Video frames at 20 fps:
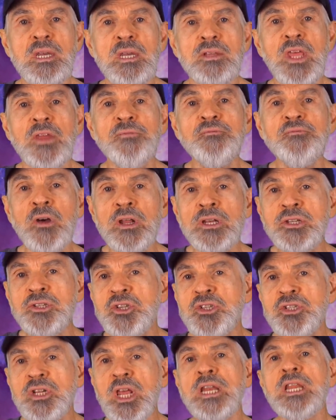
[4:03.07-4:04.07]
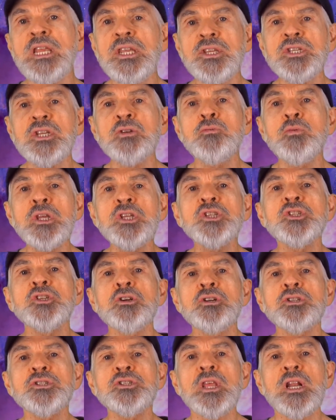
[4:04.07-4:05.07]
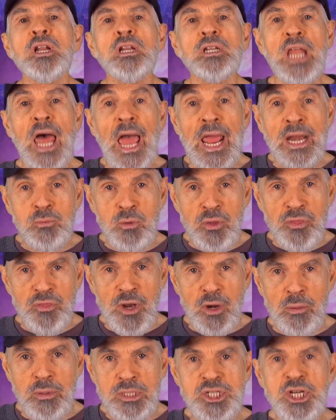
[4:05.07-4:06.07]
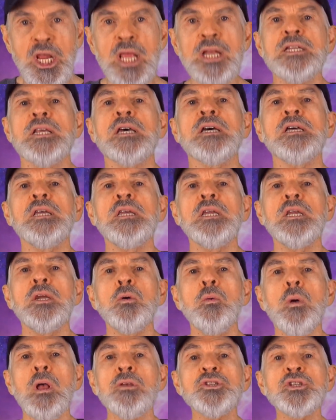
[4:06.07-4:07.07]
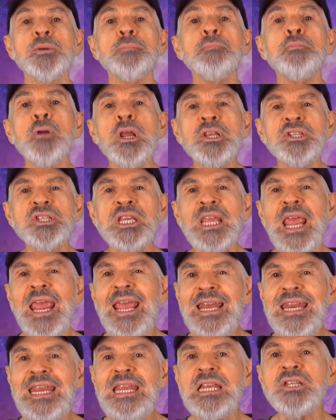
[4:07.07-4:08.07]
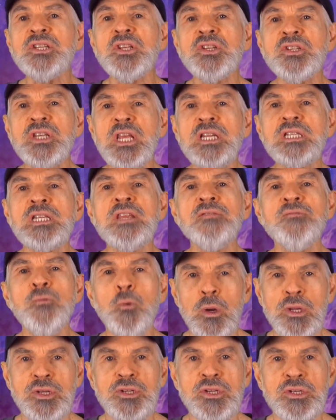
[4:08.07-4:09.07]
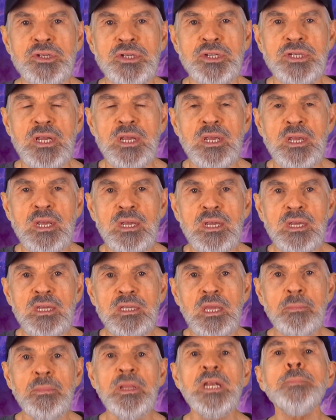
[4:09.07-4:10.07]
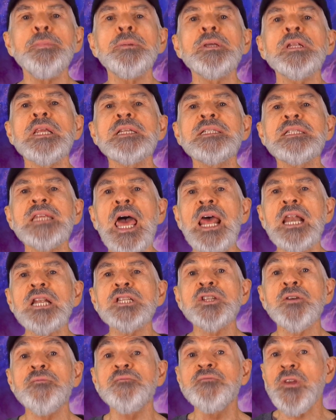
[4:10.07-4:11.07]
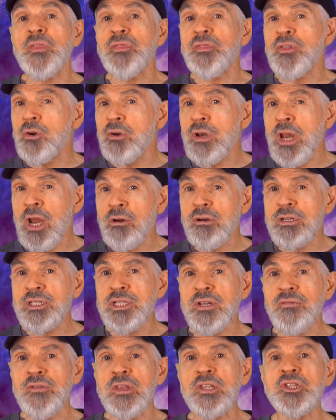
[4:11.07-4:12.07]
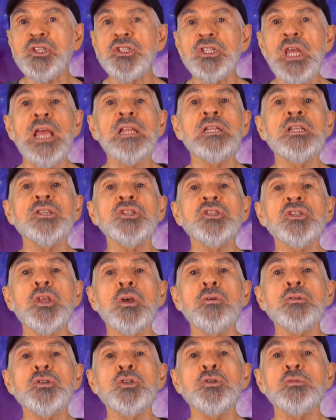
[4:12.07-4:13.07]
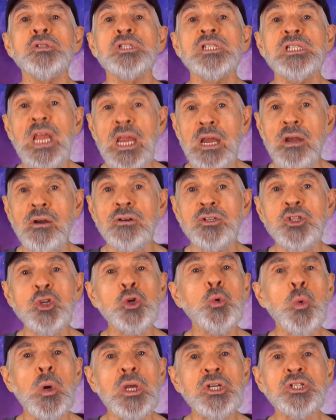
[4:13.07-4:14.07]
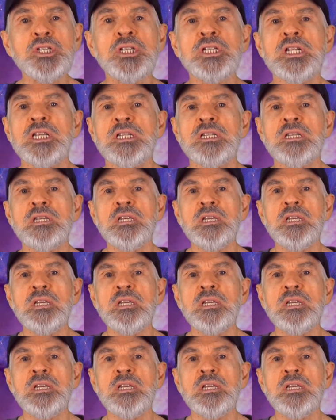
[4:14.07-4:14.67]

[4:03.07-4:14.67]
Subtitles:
They fund studies and research that align with their agenda, while suppressing any dissenting voices. They manipulate data to fit their narrative and silence those who dare to question it.